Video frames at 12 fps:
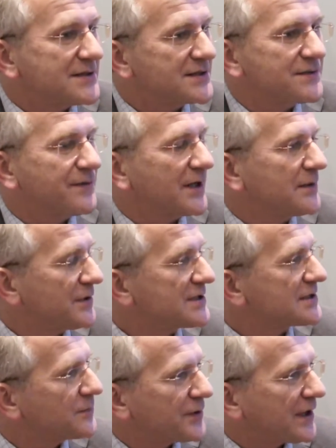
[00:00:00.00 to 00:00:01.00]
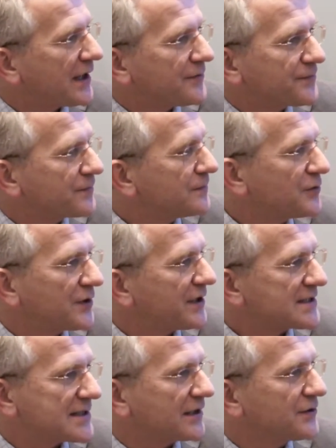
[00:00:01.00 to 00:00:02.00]
developments that we have from
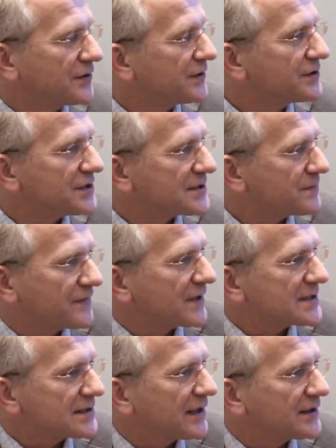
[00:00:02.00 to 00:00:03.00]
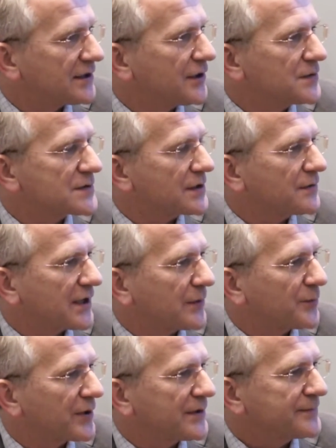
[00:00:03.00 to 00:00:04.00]
Nokia Technologies with things like the OZO
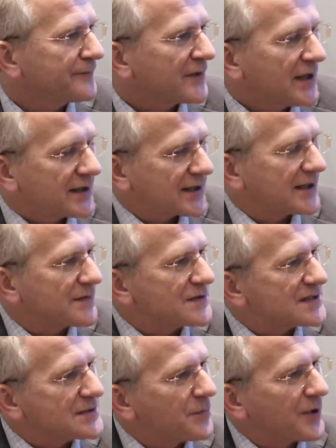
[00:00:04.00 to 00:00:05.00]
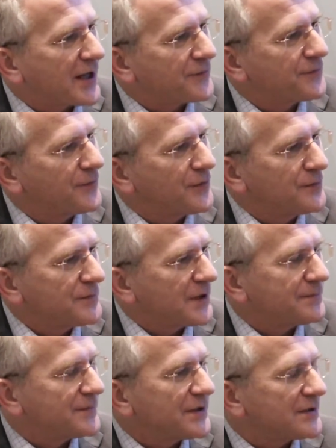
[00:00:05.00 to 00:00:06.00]
camera. That gives us a platform,
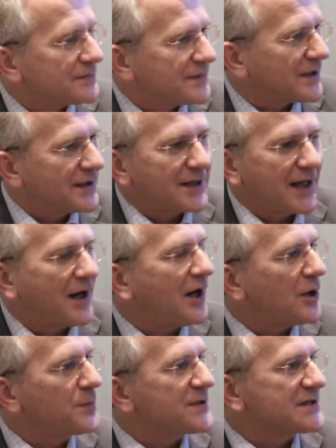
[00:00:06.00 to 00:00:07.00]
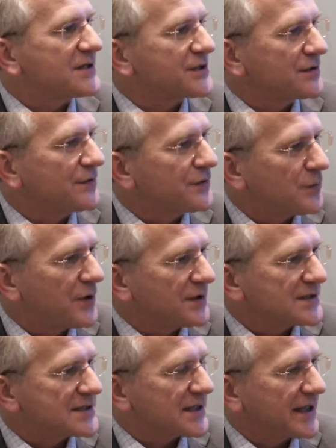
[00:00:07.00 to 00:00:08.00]
our position on the
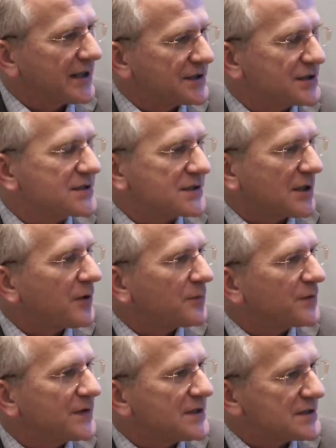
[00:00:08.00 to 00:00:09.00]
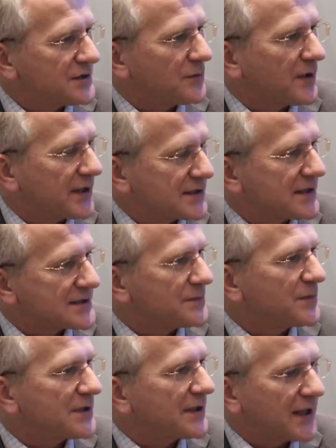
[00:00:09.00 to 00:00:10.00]
world stage to come up with these new ideas
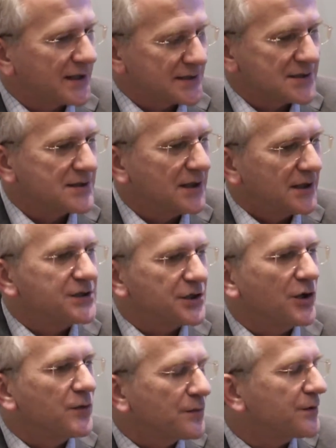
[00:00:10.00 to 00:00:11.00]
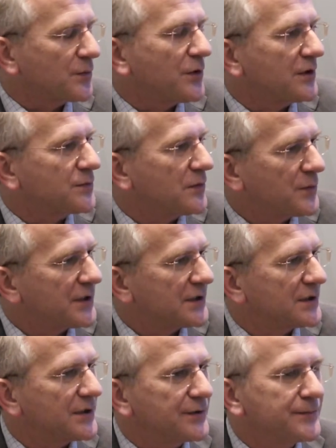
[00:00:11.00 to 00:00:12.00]
and show the world what we
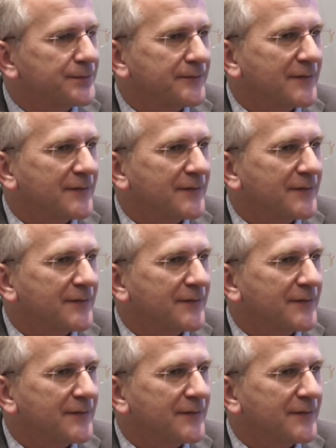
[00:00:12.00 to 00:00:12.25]
can do.